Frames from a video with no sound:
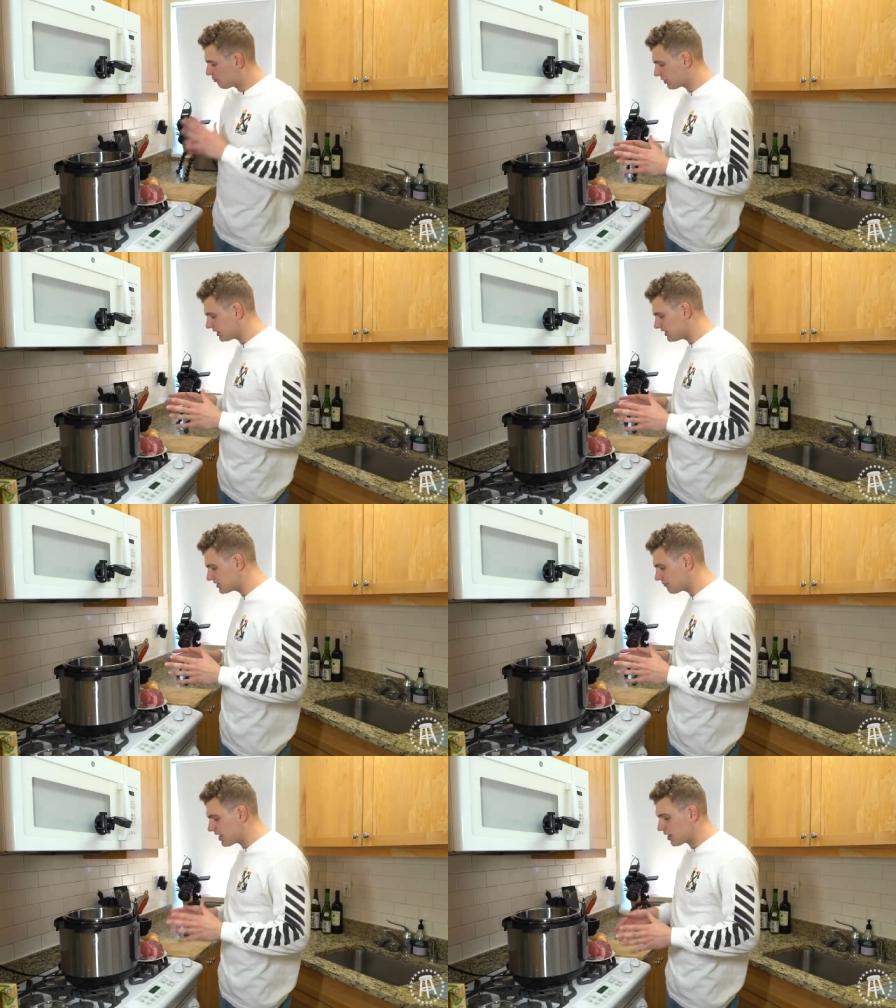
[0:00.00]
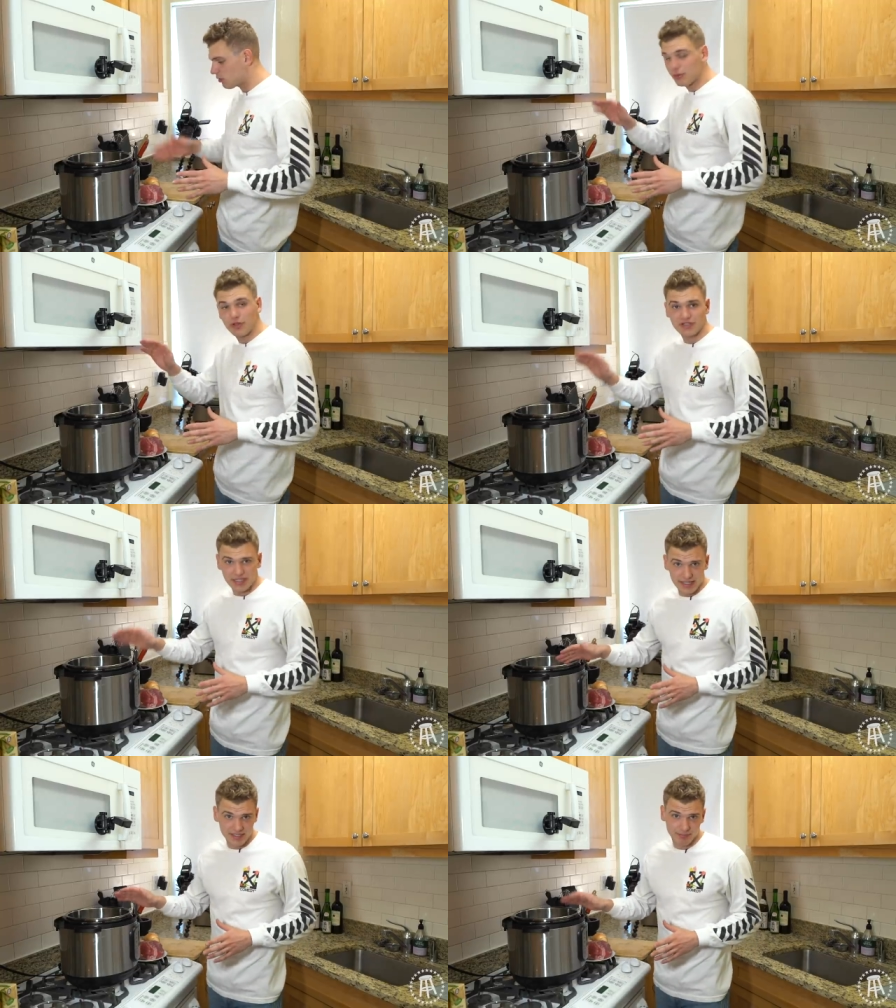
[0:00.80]
Pretty easy to make. We're gonna be
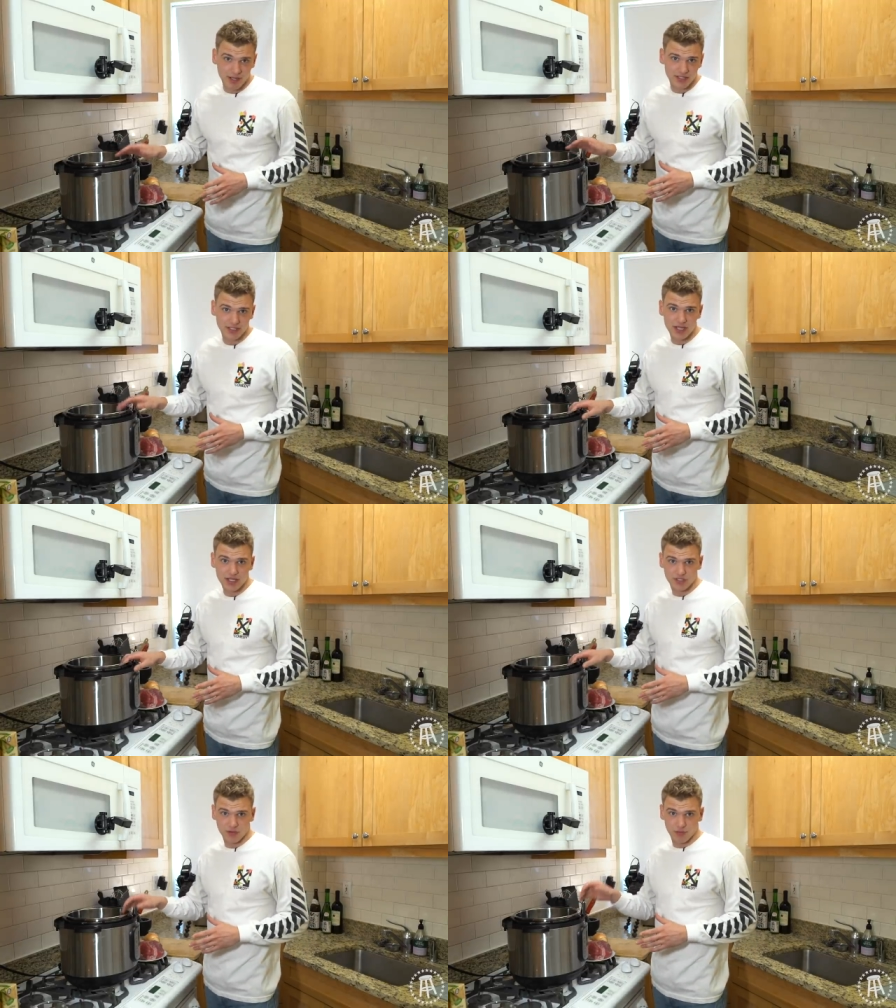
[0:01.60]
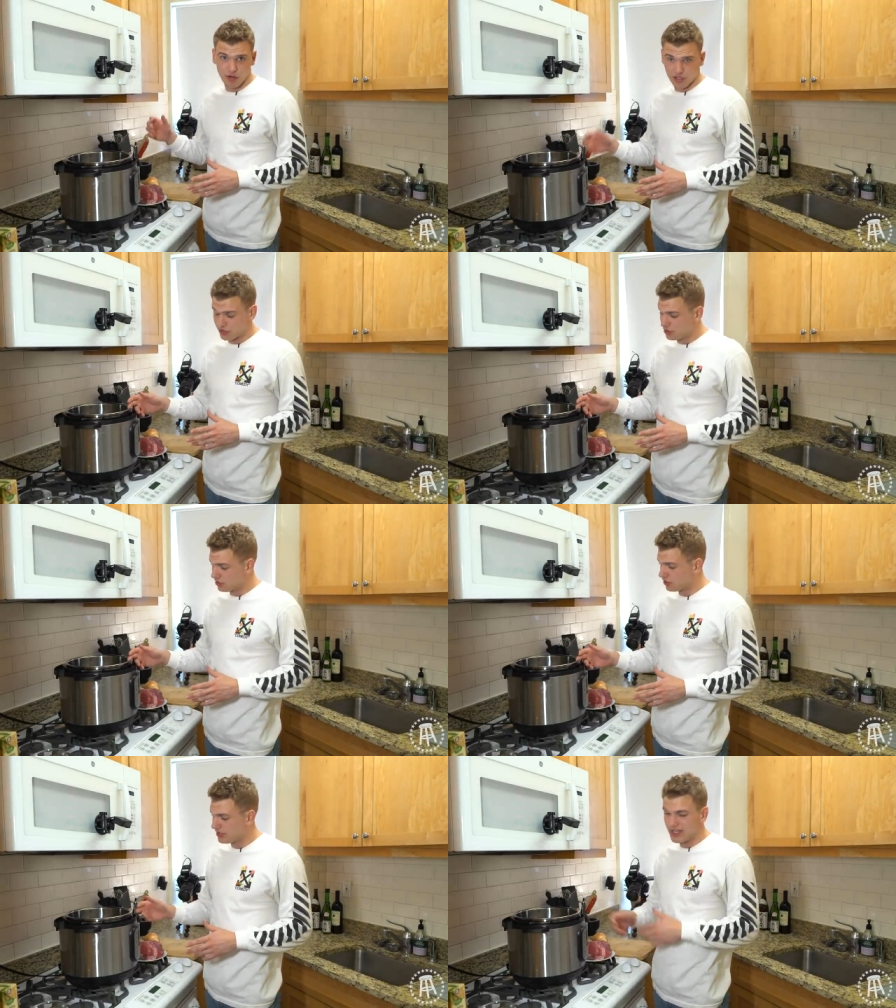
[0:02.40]
using an Instant Pot today, so a pressure
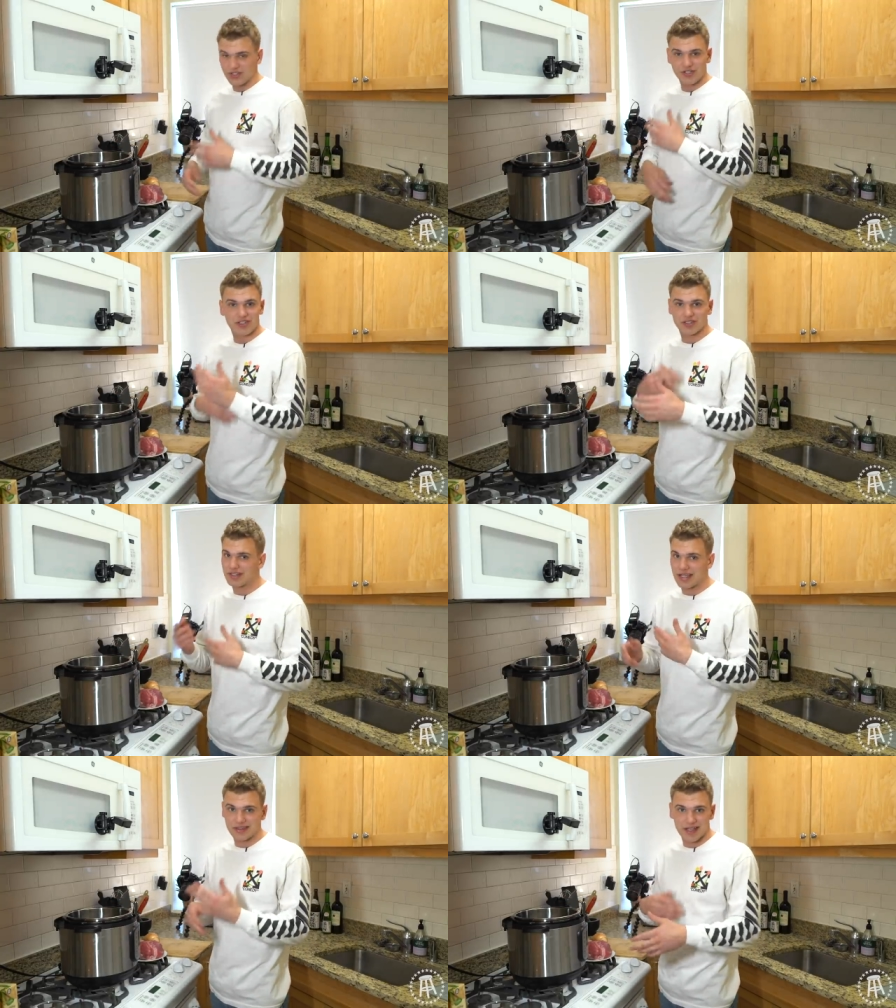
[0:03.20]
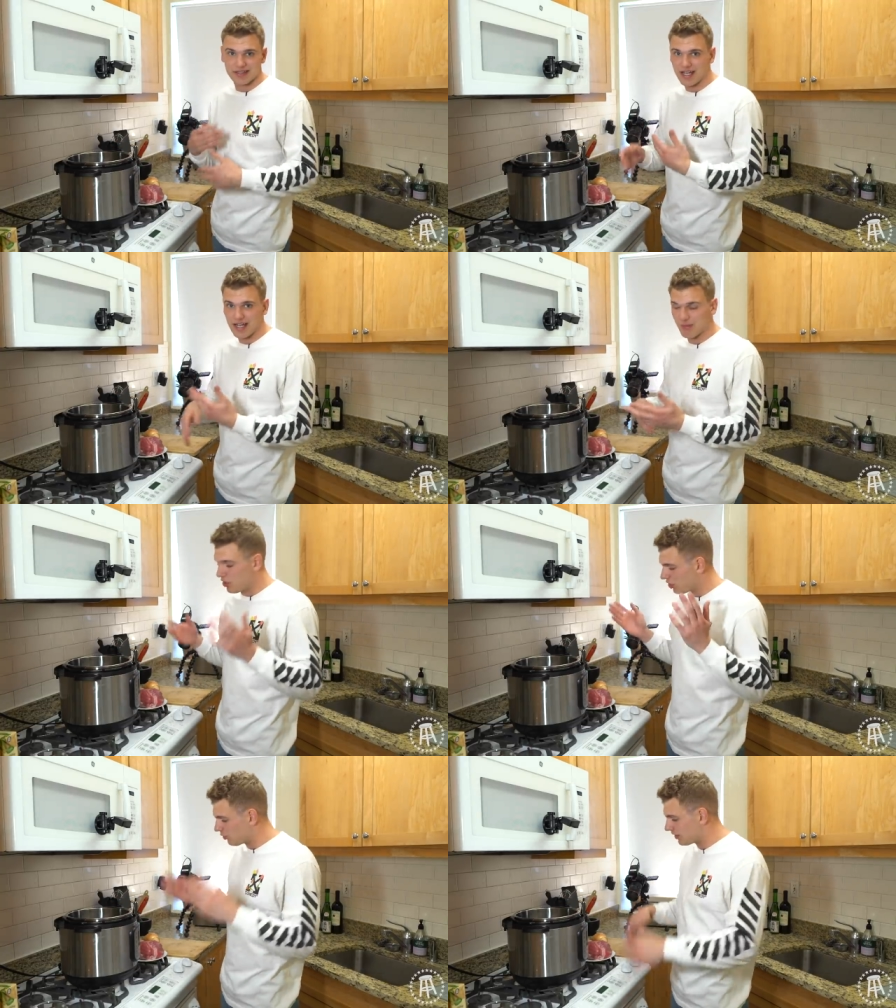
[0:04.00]
cooker, just to get that time
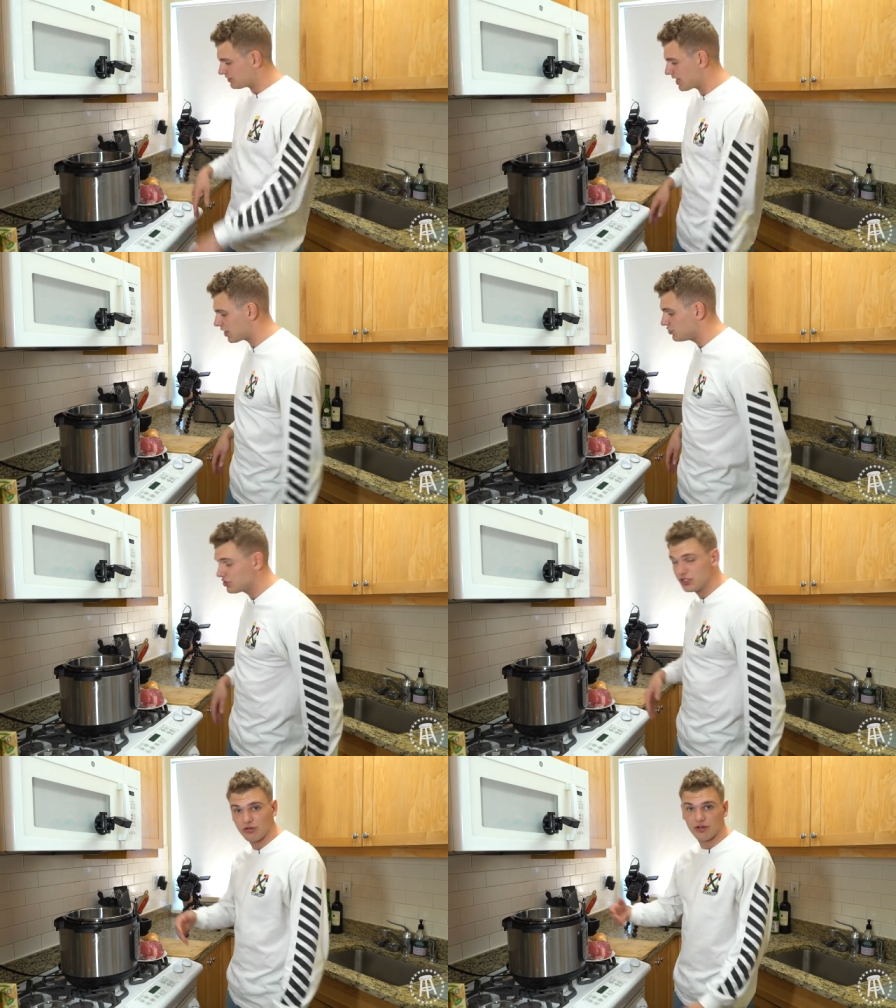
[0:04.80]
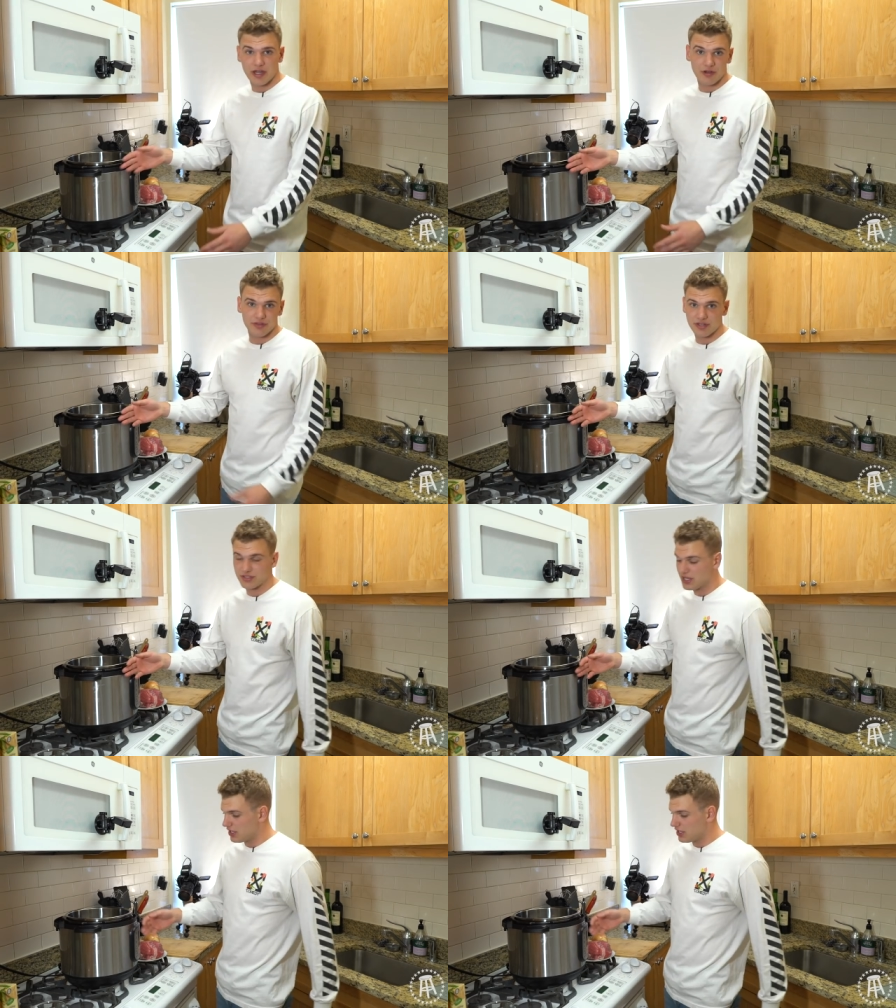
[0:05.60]
all the way down. You can do it without this.